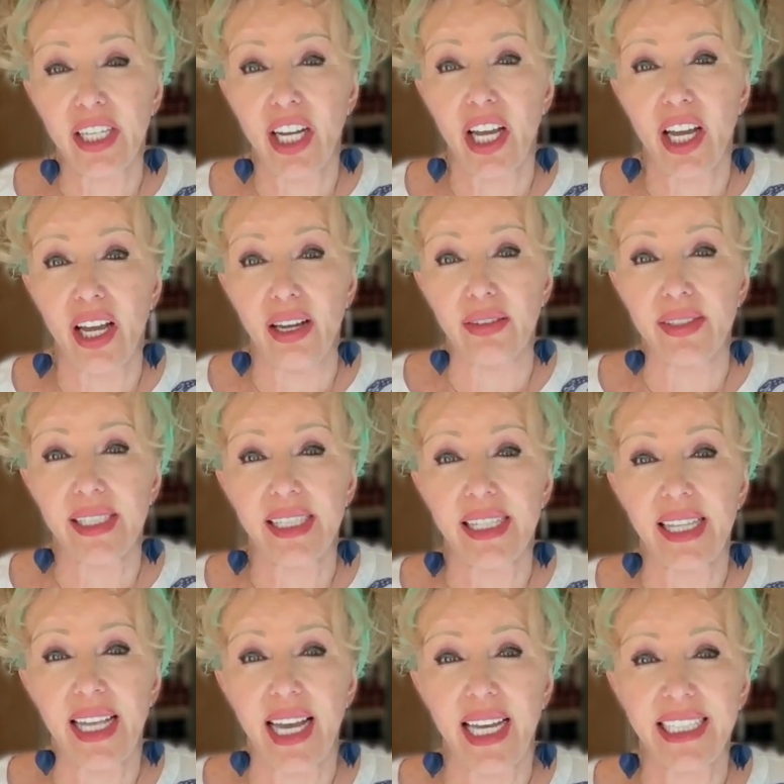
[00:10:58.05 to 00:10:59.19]
nerves
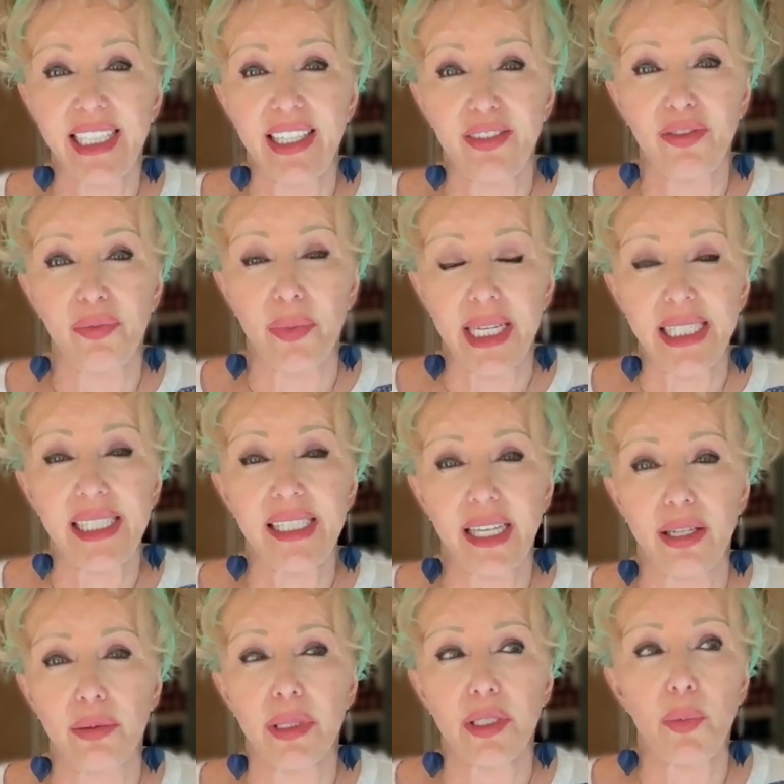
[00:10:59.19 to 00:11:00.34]
that give me
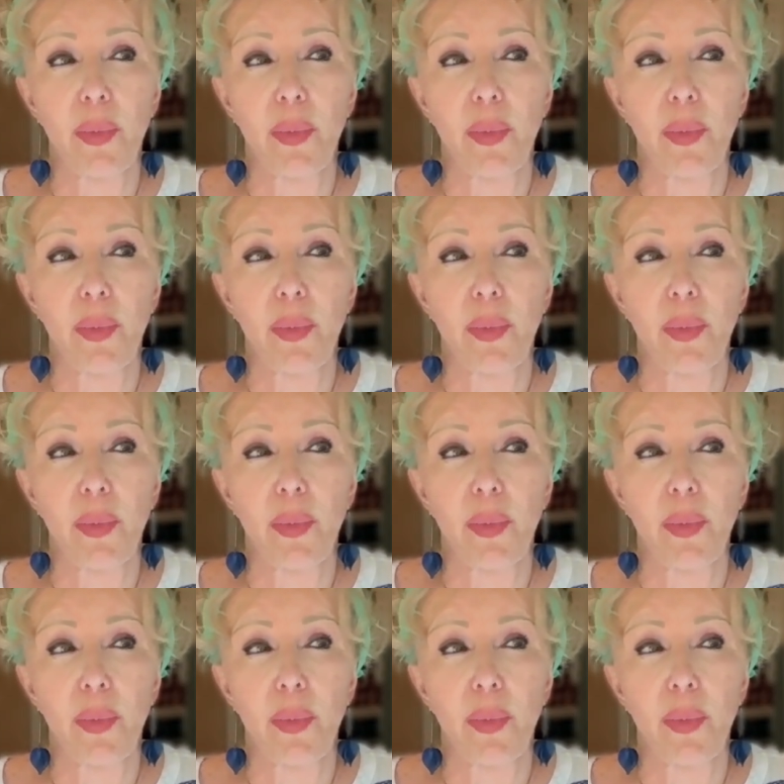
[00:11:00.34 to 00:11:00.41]
so much